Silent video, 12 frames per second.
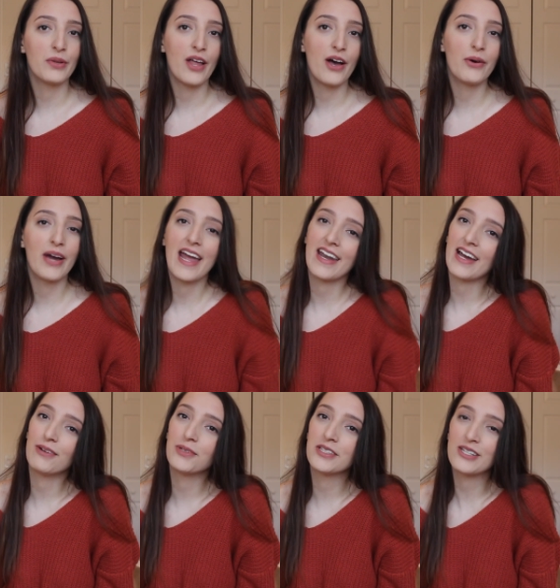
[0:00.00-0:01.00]
below, and
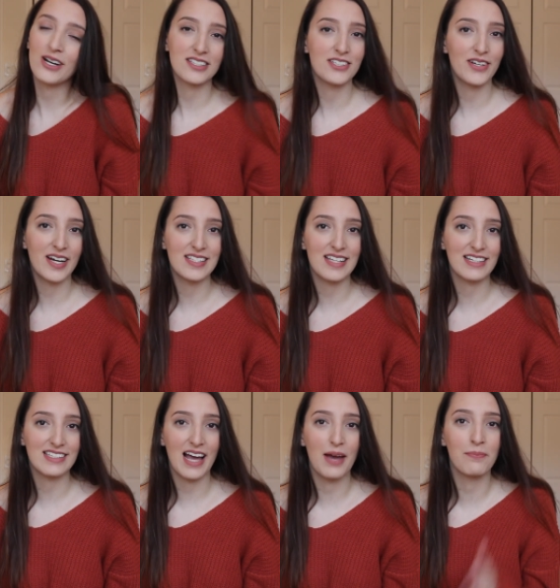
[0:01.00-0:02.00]
I will talk to you guys
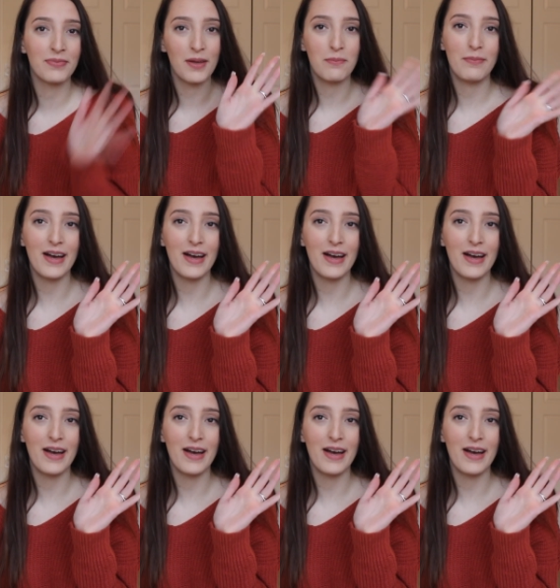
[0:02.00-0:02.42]
next time.